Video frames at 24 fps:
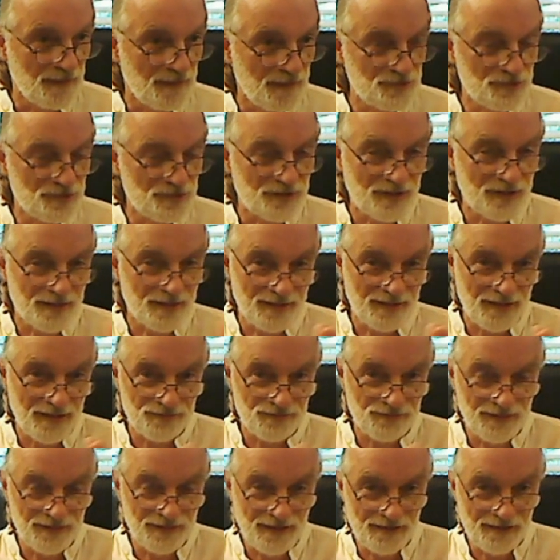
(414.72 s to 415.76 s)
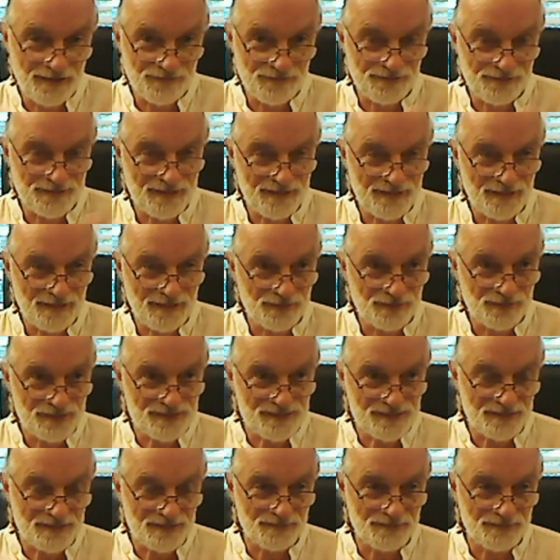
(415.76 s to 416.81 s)
you cannot have love without
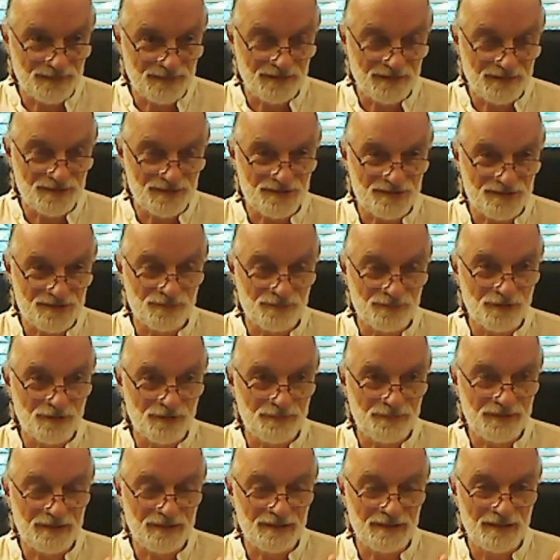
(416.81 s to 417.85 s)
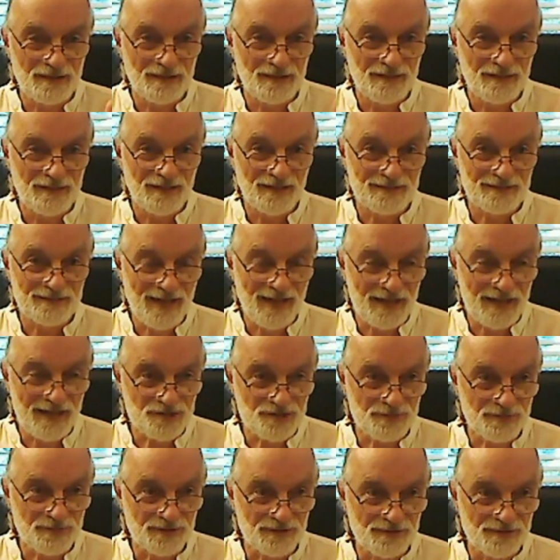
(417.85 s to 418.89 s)
wisdom, because it would be
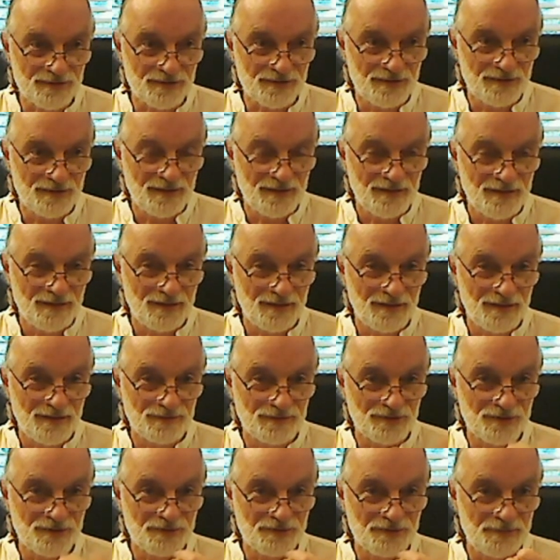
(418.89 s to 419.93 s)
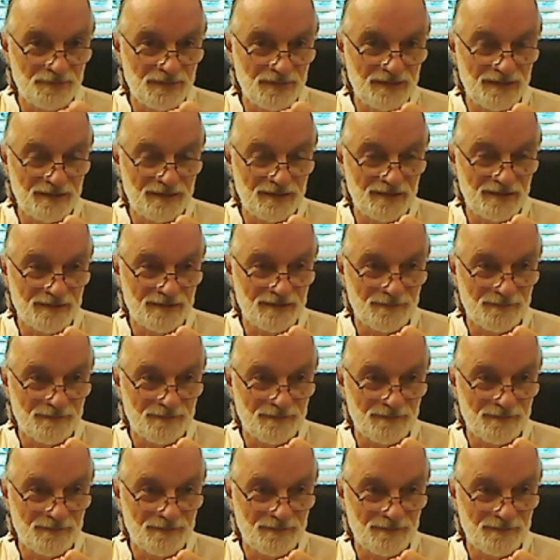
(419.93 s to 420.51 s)
attachment. It would be